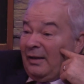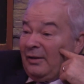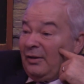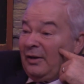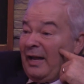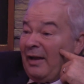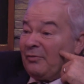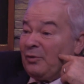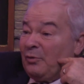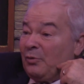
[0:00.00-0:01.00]
you're going to have
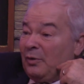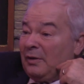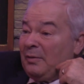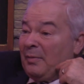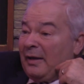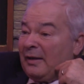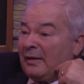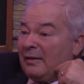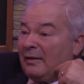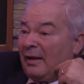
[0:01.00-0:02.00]
to really make
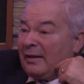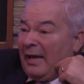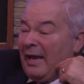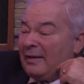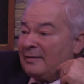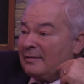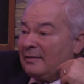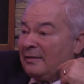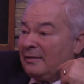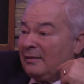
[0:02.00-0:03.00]
a case.